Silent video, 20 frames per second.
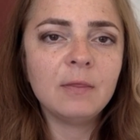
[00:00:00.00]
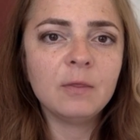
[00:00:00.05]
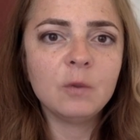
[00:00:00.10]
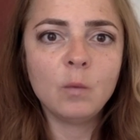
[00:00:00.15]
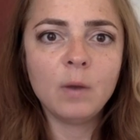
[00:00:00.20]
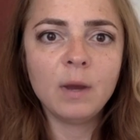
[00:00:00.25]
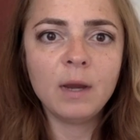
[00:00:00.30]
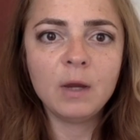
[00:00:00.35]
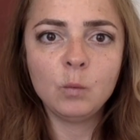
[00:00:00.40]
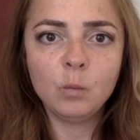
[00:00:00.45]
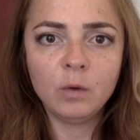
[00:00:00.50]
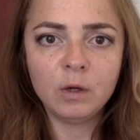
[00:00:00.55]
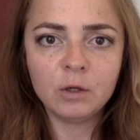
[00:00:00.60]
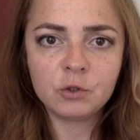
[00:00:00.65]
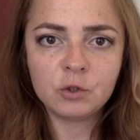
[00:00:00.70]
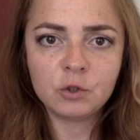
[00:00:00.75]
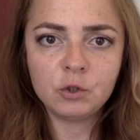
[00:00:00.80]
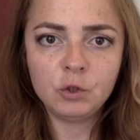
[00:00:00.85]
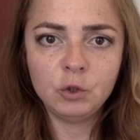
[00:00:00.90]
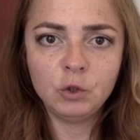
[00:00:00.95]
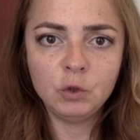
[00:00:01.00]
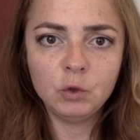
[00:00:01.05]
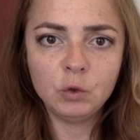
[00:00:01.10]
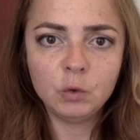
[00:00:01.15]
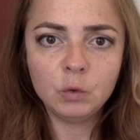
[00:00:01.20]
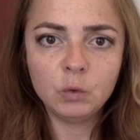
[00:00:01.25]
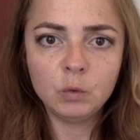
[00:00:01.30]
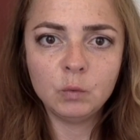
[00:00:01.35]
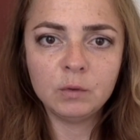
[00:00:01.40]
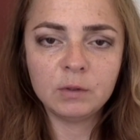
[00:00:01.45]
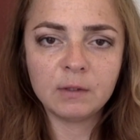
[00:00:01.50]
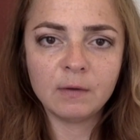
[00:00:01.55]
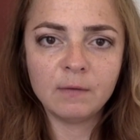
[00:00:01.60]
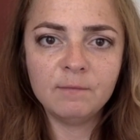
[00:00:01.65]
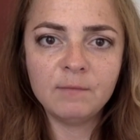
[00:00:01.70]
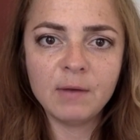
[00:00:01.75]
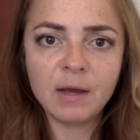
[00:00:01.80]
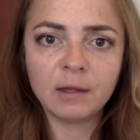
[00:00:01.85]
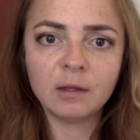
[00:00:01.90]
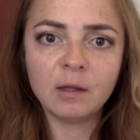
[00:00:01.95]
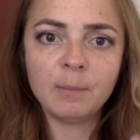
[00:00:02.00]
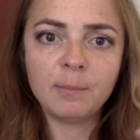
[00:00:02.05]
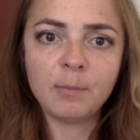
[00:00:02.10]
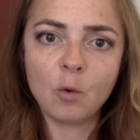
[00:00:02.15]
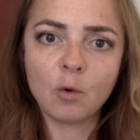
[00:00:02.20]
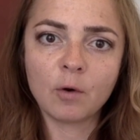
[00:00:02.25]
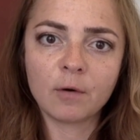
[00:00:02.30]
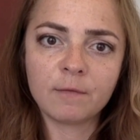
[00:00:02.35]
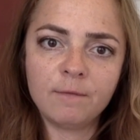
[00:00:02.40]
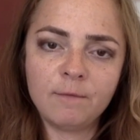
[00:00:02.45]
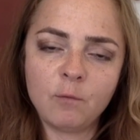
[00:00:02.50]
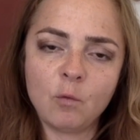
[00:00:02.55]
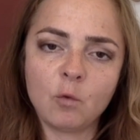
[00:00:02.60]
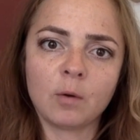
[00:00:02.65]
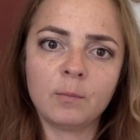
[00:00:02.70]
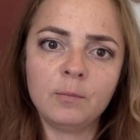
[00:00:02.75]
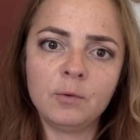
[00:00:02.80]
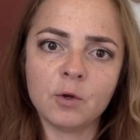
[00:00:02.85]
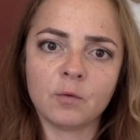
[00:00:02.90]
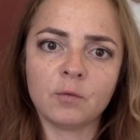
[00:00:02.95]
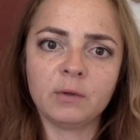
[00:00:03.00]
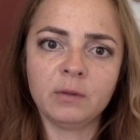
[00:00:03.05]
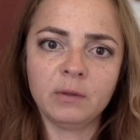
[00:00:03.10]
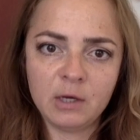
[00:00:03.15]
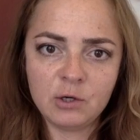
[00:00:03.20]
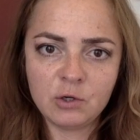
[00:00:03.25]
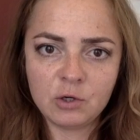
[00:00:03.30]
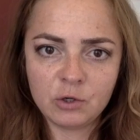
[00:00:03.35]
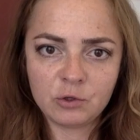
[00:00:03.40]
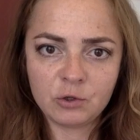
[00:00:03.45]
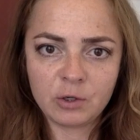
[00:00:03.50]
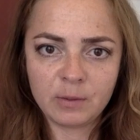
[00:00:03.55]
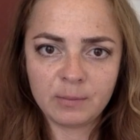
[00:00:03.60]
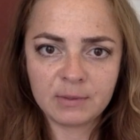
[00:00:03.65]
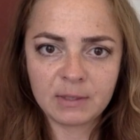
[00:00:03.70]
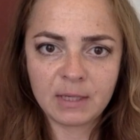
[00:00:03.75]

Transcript: way in which you develop or form your relationships,